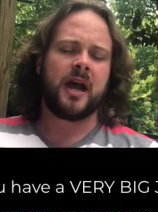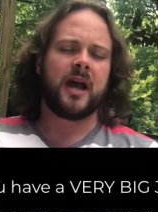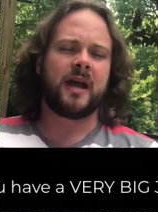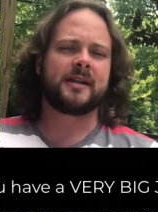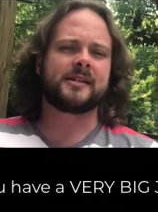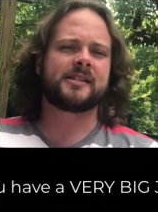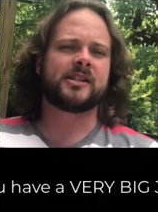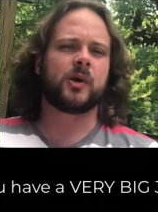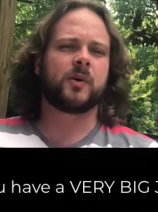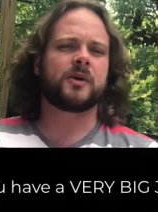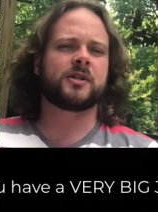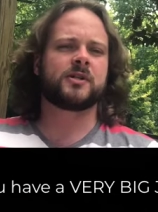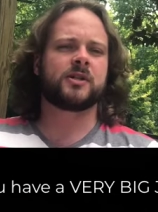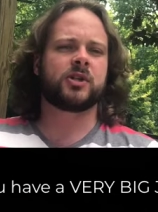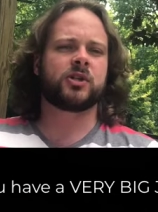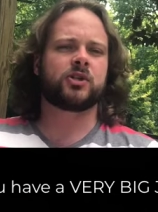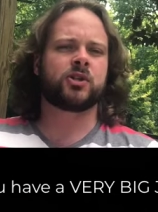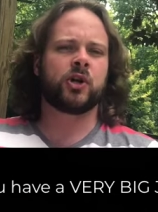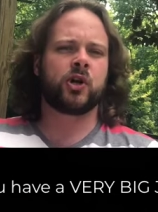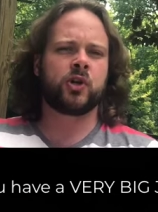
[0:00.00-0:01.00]
And so it's
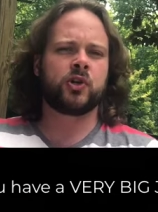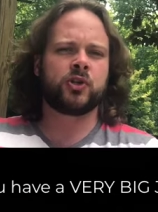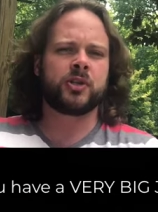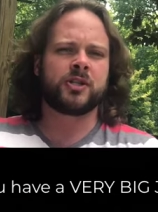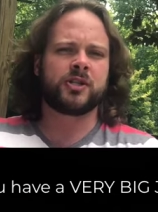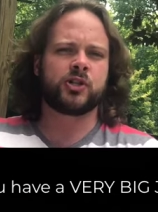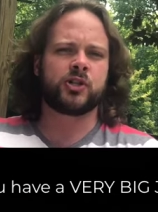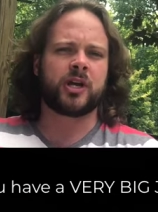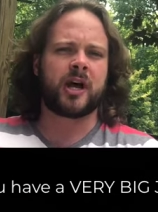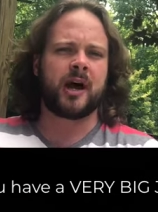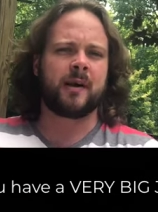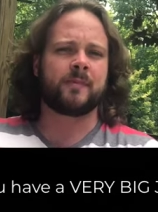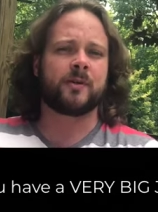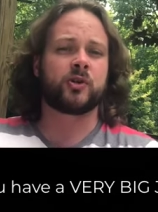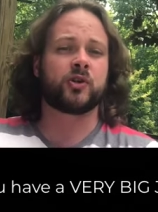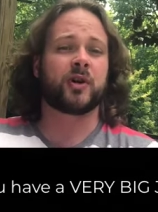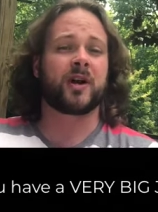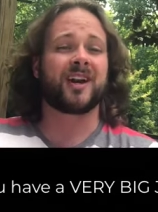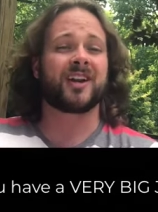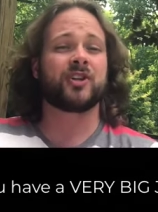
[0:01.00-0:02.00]
the church's job to
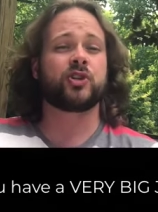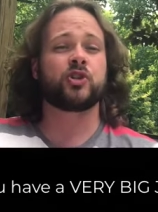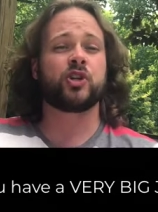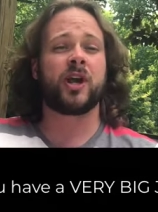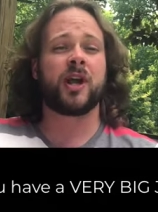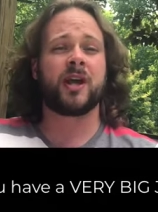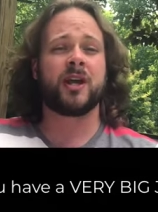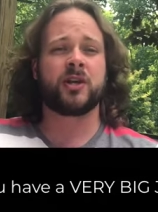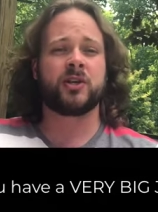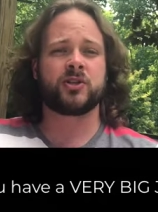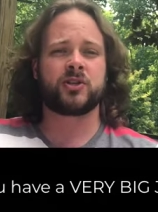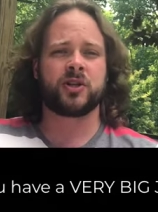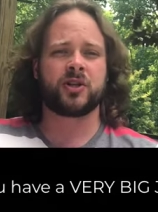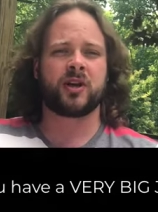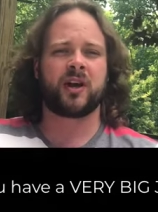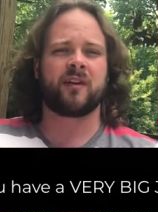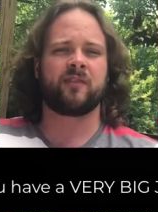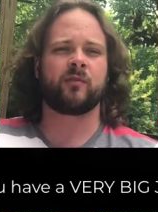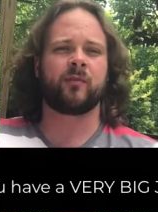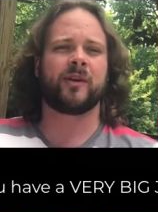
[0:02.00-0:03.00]
try to change the
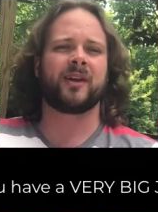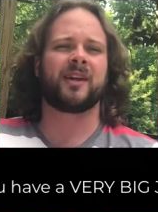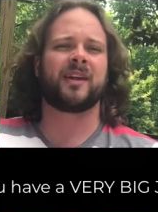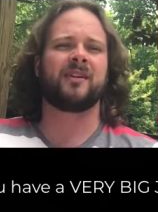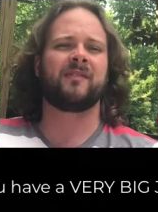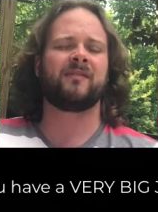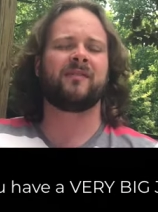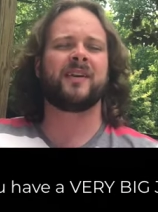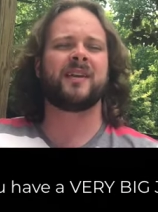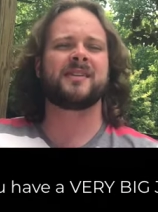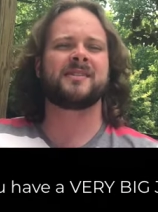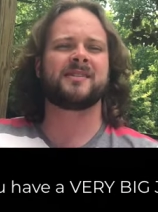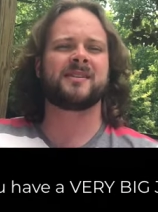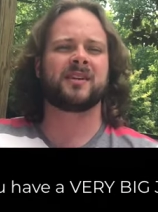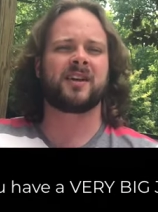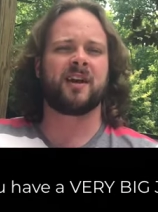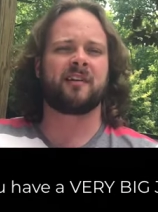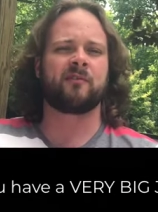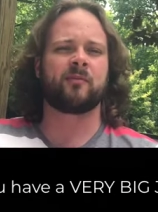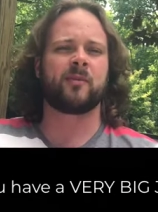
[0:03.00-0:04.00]
government, convince the
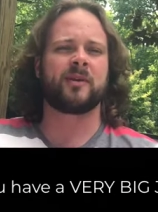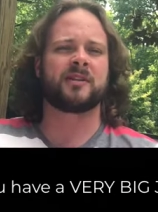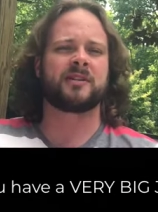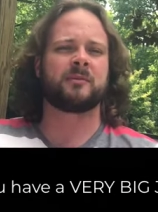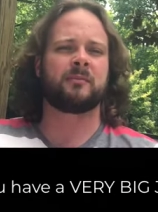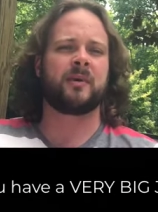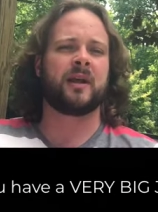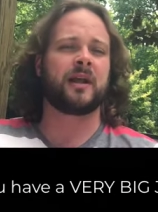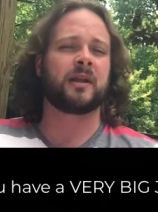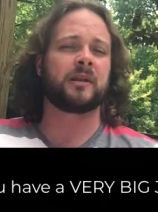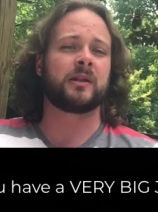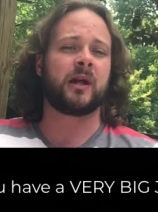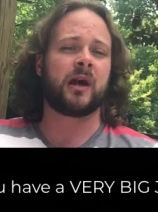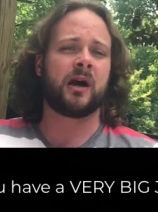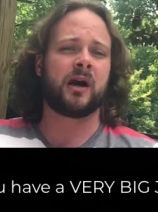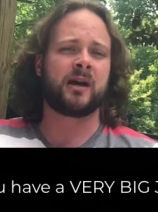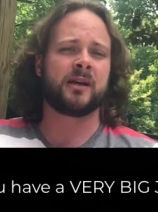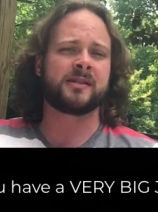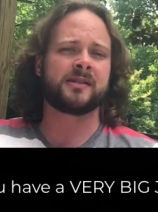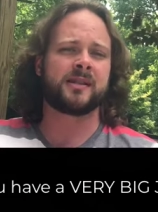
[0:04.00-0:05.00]
government to make
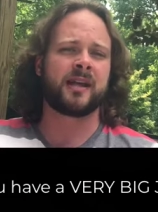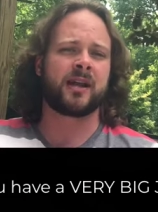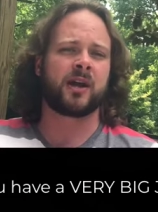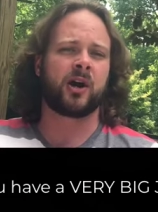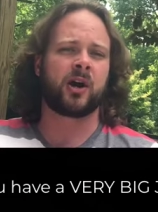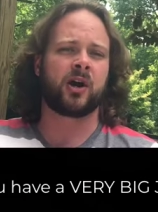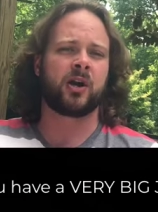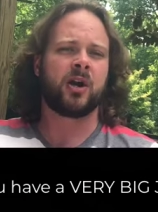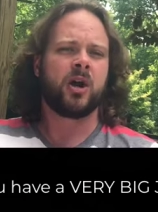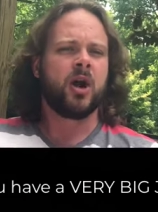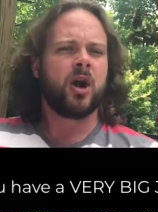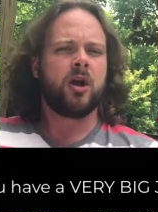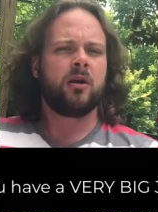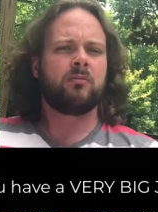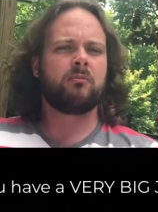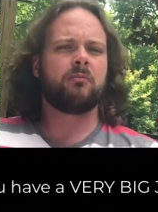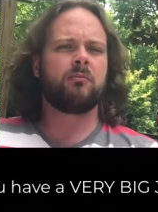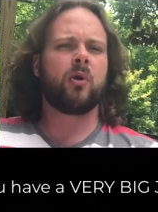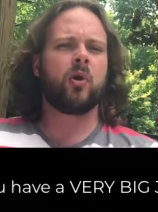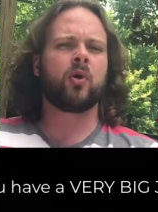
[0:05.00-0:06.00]
laws that are
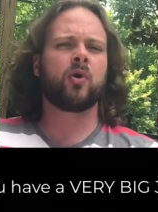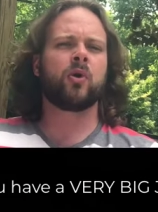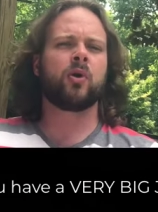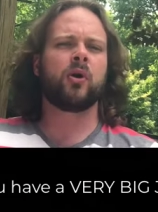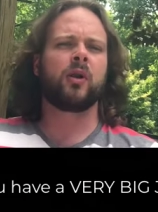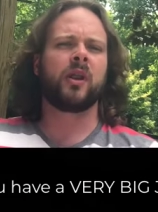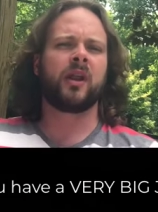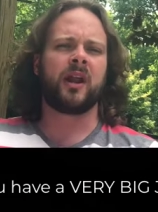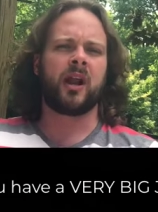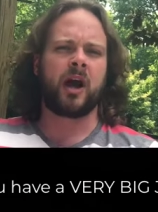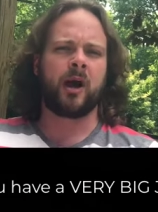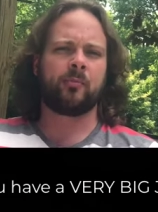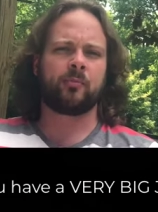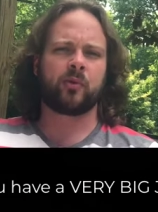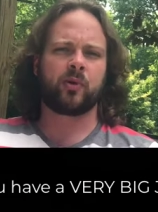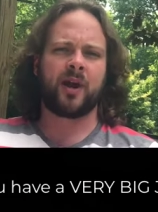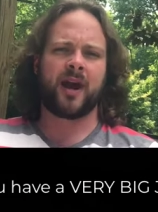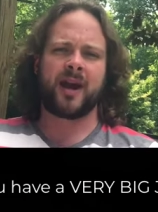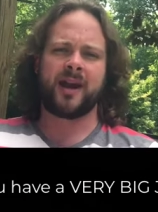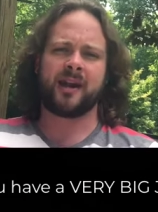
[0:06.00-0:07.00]
moral and
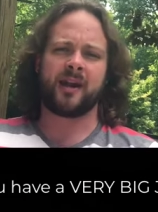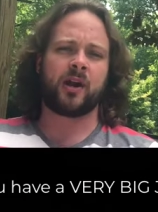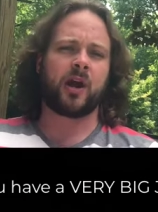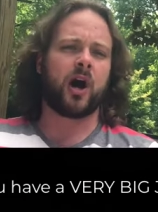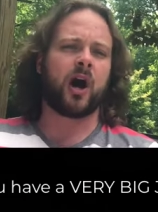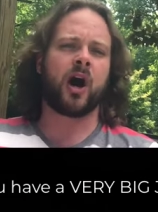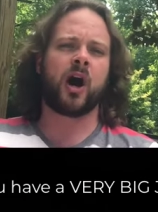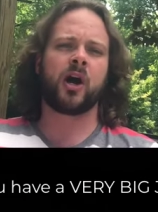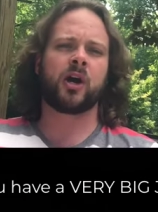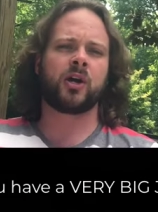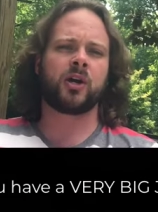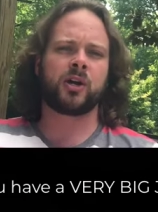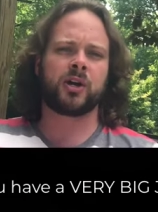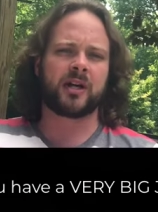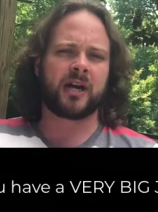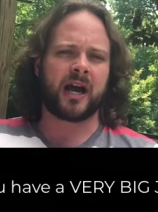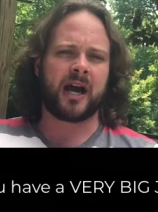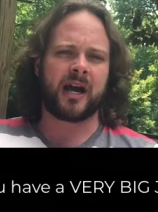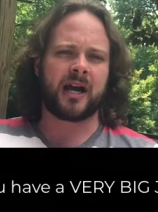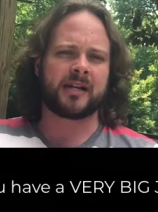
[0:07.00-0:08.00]
upright and honor
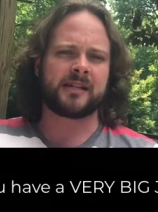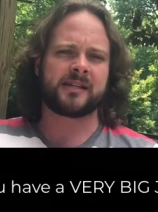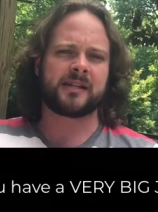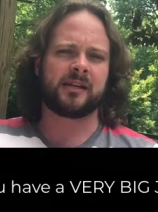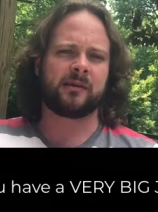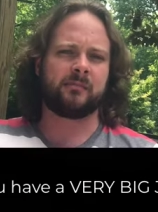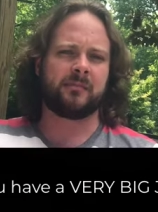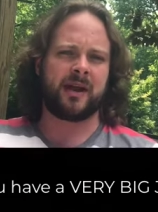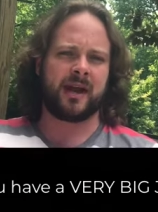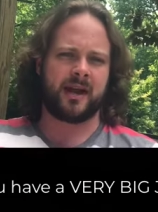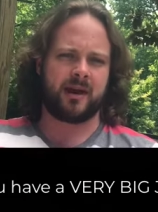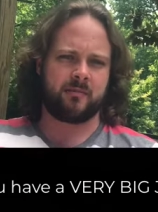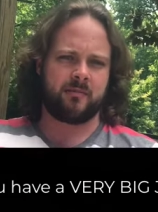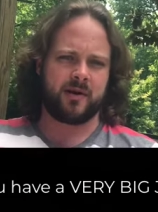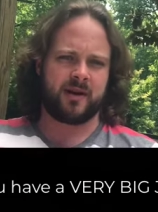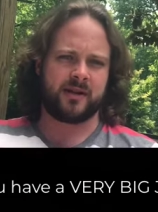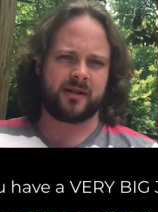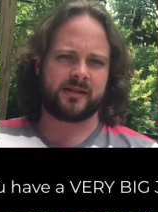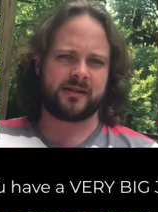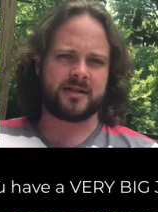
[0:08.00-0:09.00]
God's
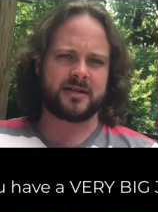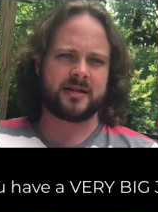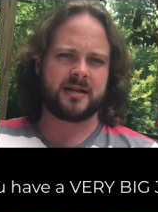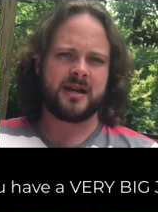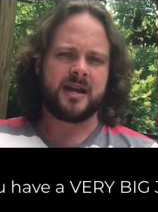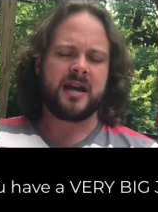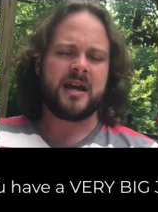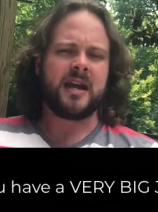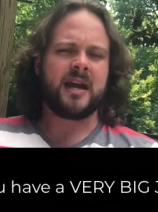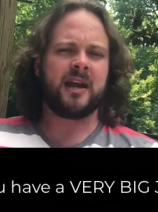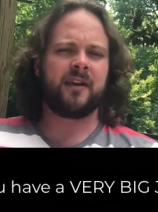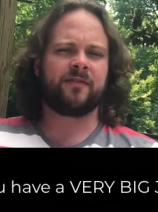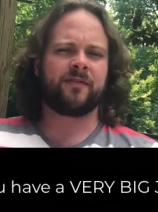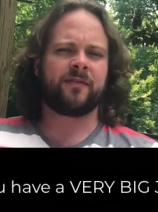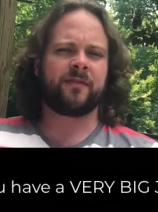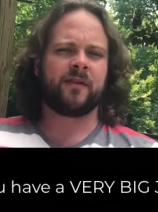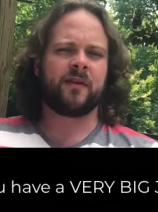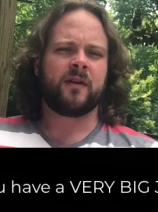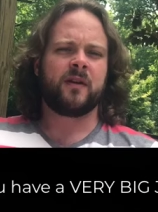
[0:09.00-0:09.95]
commandments. And if